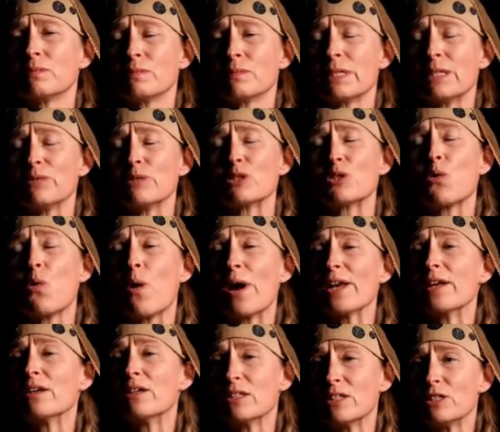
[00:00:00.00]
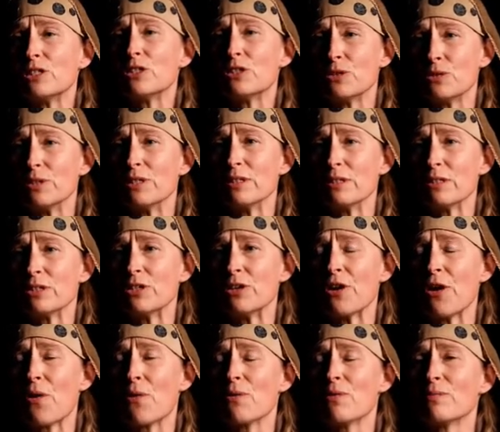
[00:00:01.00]
He was quite a good student, you
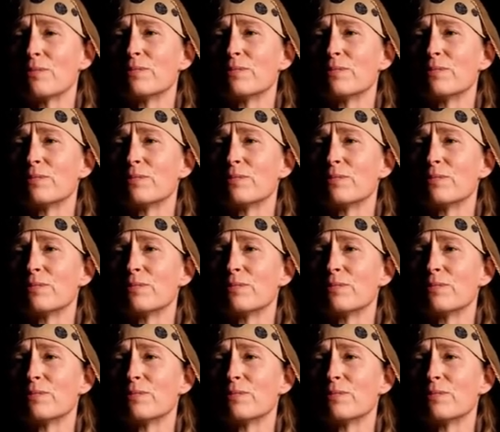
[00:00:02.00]
know.